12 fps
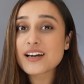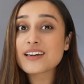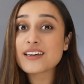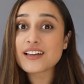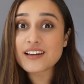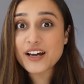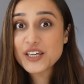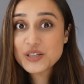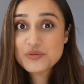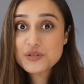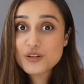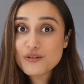Can I
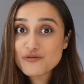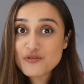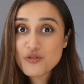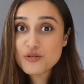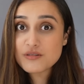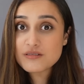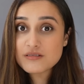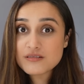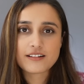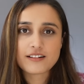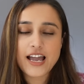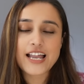use your phone?
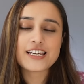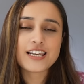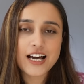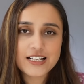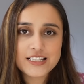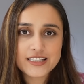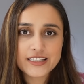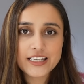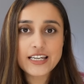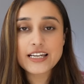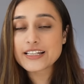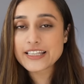And
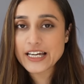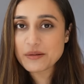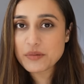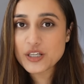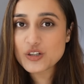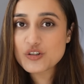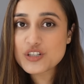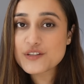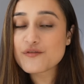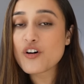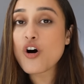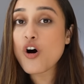lastly, it can be used
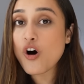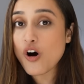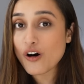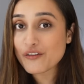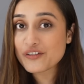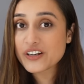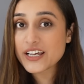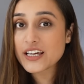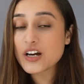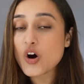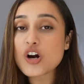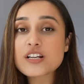for
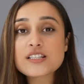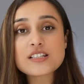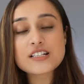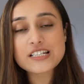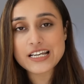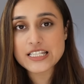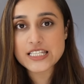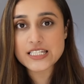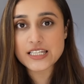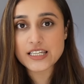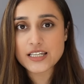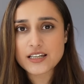offering or
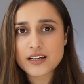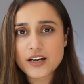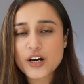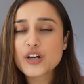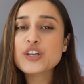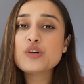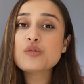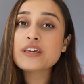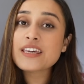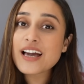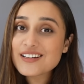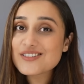suggesting. You
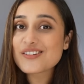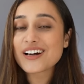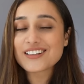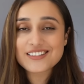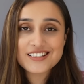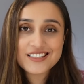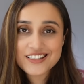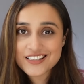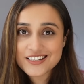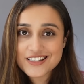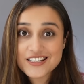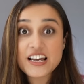can try this
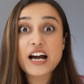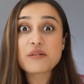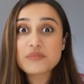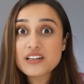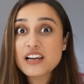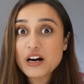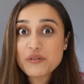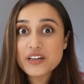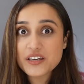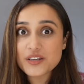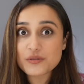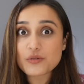dish. I'm
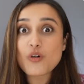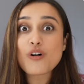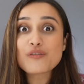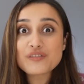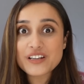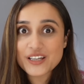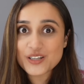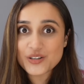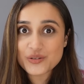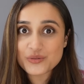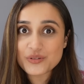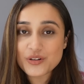allowing you, offering
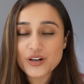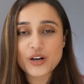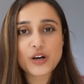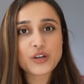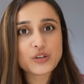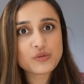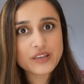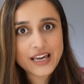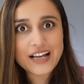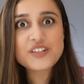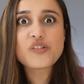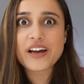you. You
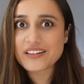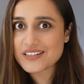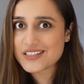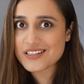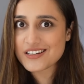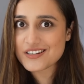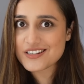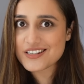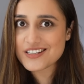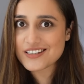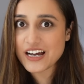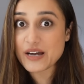can try this
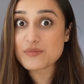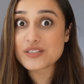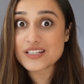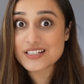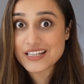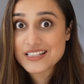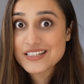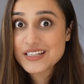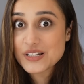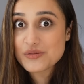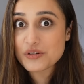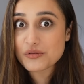dish. I'm suggesting
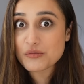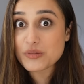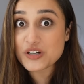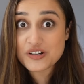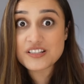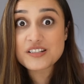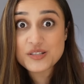to you because it's